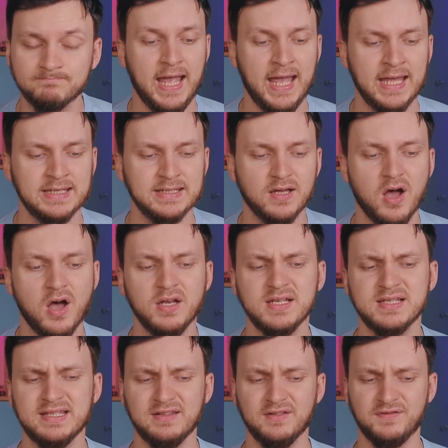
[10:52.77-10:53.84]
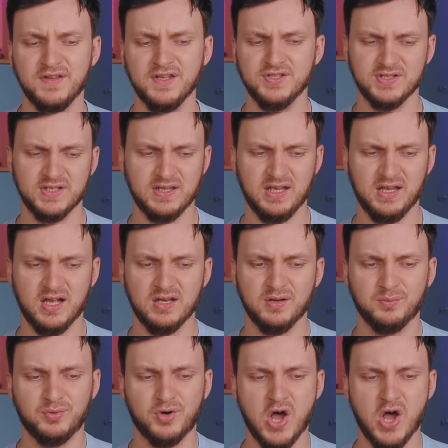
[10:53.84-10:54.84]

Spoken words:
And honestly, the features that they kind of